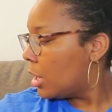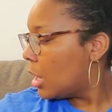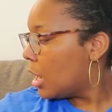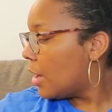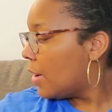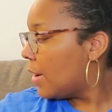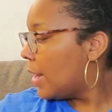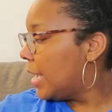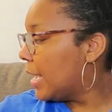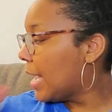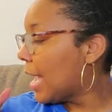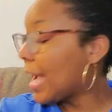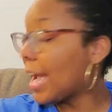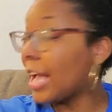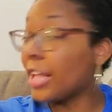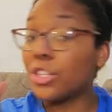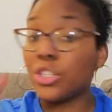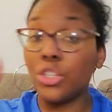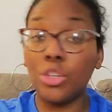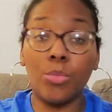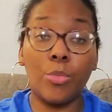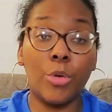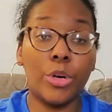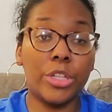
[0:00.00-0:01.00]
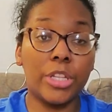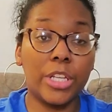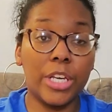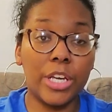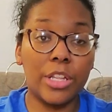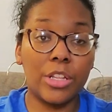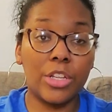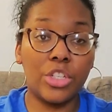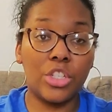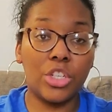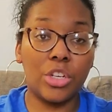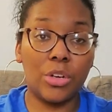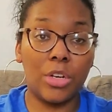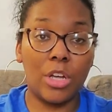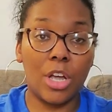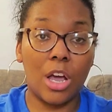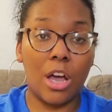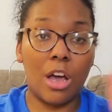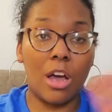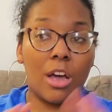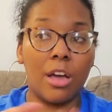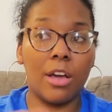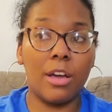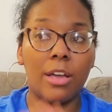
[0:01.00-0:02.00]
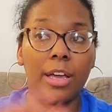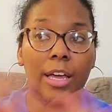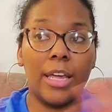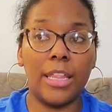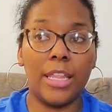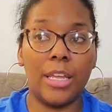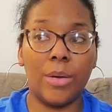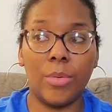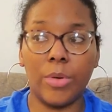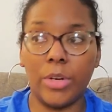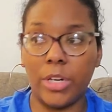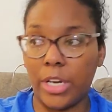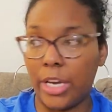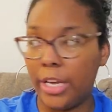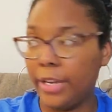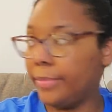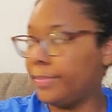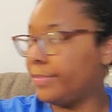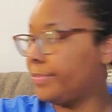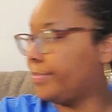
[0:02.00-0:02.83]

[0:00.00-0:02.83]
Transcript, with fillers: All right, I got two more things to show y'all and then we're done.